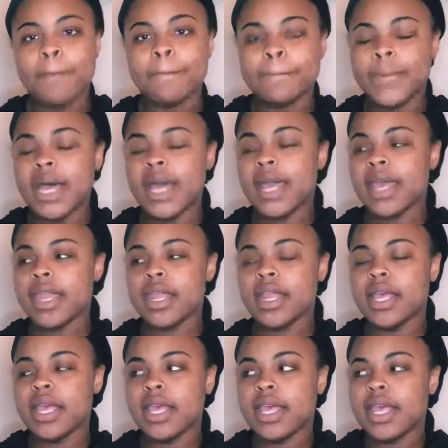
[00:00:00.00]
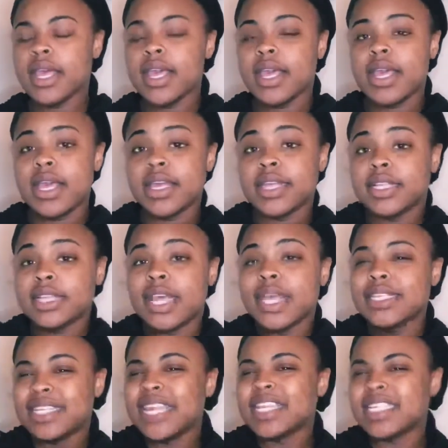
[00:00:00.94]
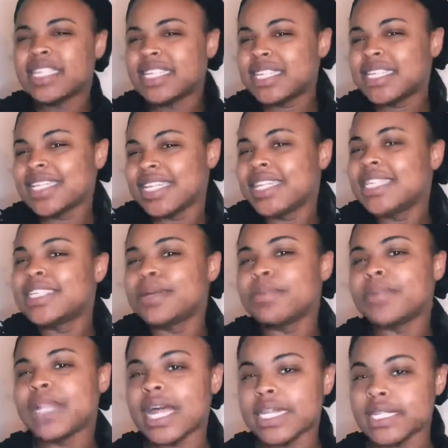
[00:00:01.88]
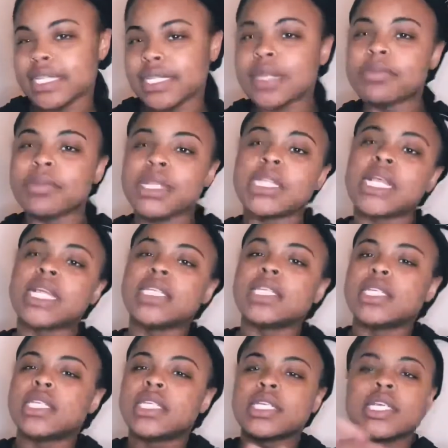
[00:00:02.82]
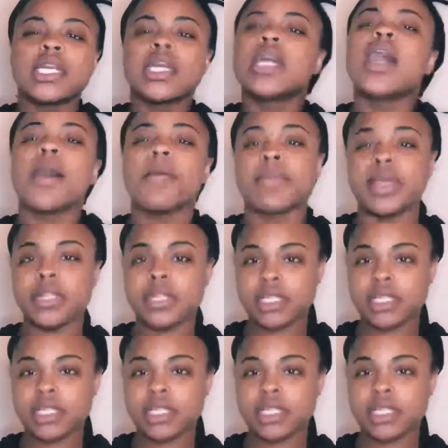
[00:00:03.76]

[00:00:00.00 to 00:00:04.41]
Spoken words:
but it symbolizes something that's coming.